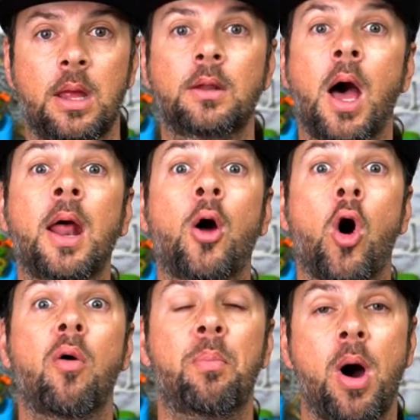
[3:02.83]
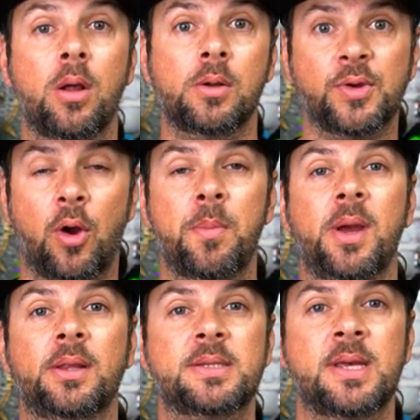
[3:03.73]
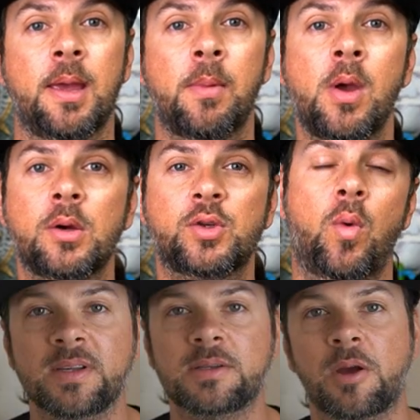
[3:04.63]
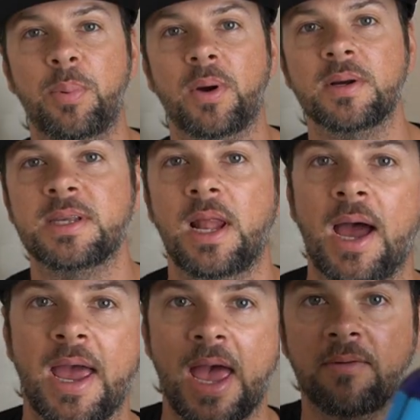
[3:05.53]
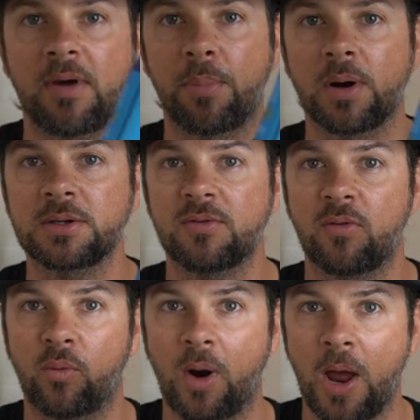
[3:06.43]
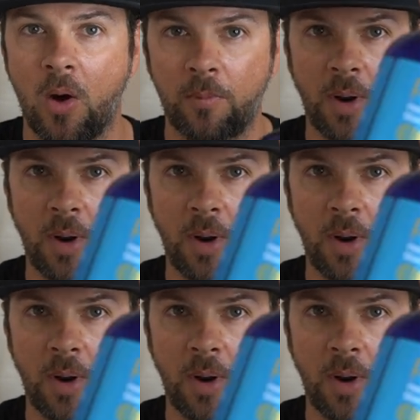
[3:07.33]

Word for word: Not all bottles are made the same. So now what we're gonna do is we're gonna take different size